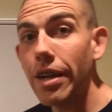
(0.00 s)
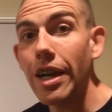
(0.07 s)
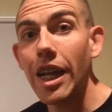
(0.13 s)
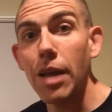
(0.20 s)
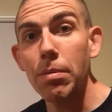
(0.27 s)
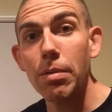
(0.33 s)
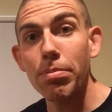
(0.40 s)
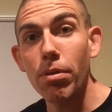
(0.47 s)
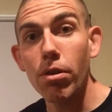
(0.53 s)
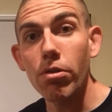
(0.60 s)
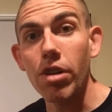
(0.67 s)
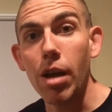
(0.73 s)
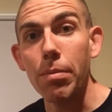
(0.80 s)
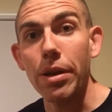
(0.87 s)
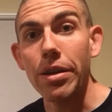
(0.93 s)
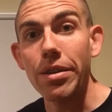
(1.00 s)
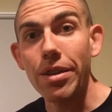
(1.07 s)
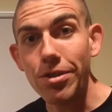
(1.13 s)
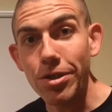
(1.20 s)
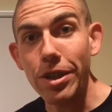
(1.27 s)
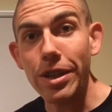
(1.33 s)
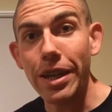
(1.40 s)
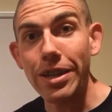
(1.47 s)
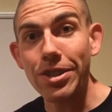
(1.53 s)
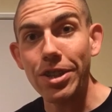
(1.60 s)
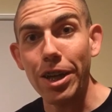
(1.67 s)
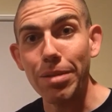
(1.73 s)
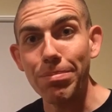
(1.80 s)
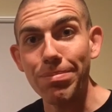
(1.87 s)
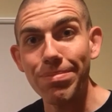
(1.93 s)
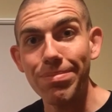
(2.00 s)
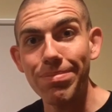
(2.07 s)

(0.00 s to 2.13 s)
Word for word: dynamic programming. I'll see you next time.